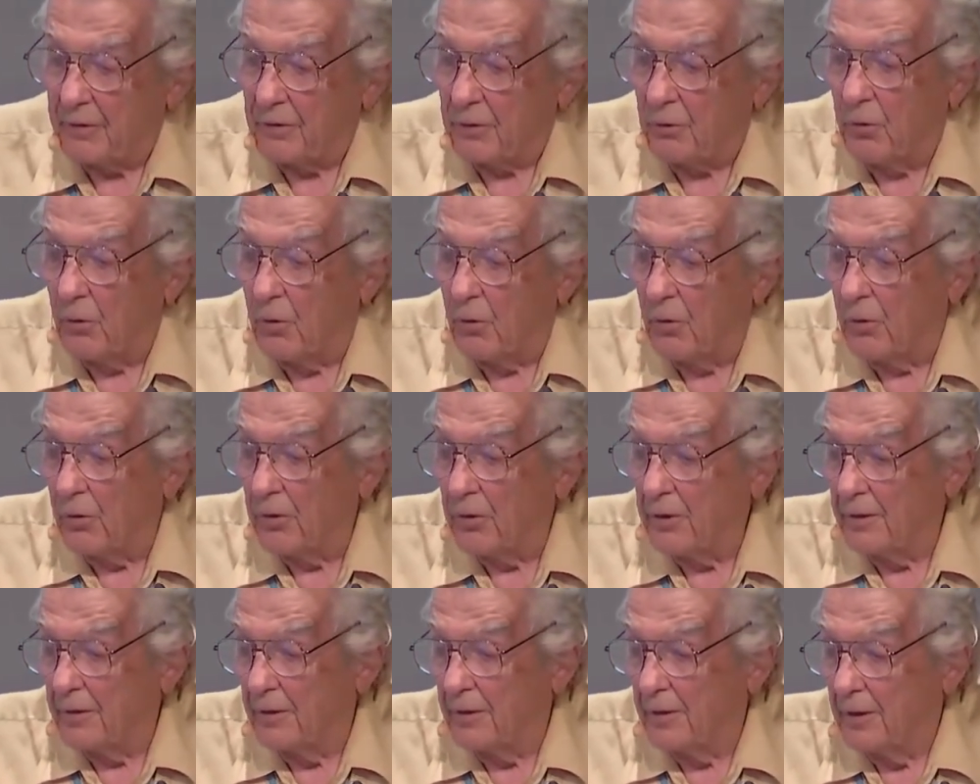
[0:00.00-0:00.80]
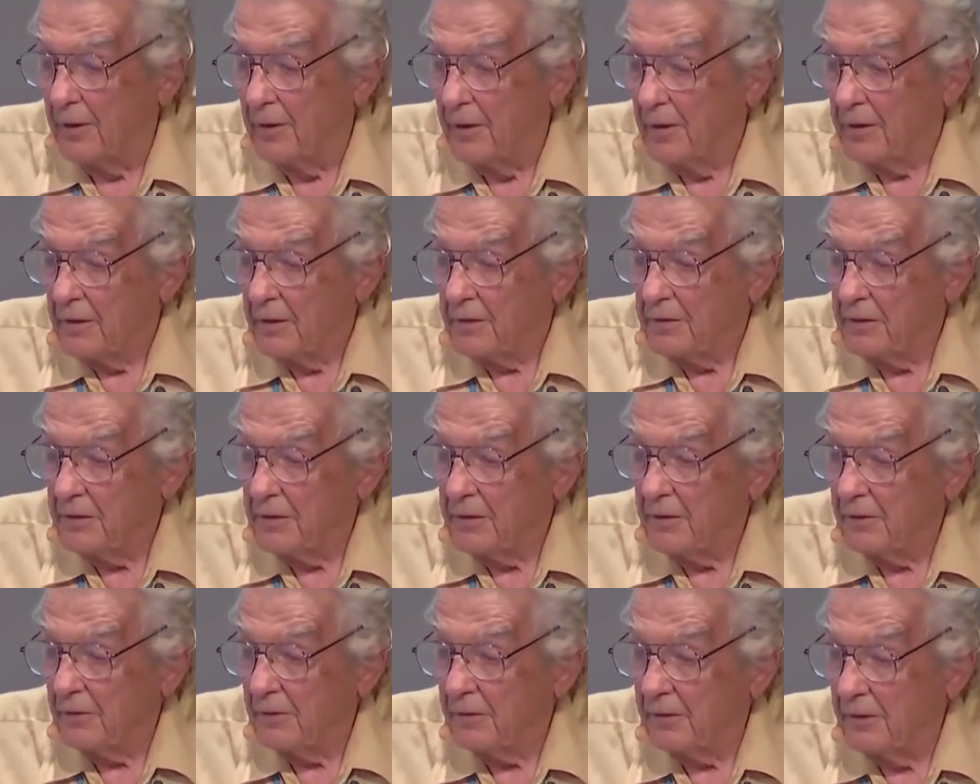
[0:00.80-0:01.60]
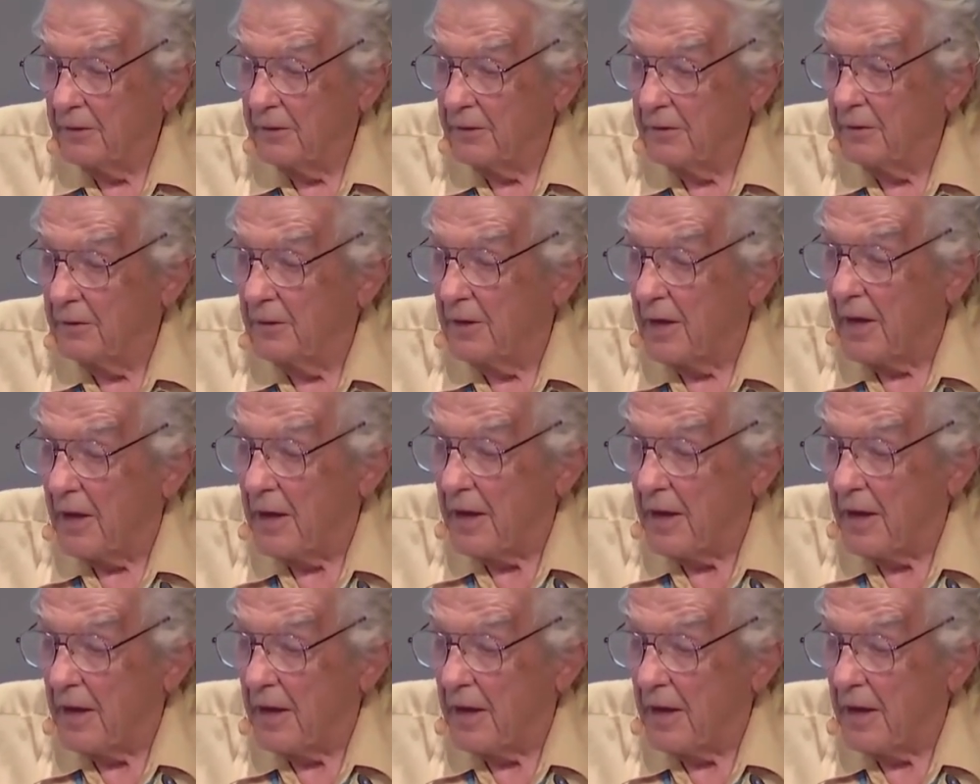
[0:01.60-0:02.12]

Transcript: that corn yield in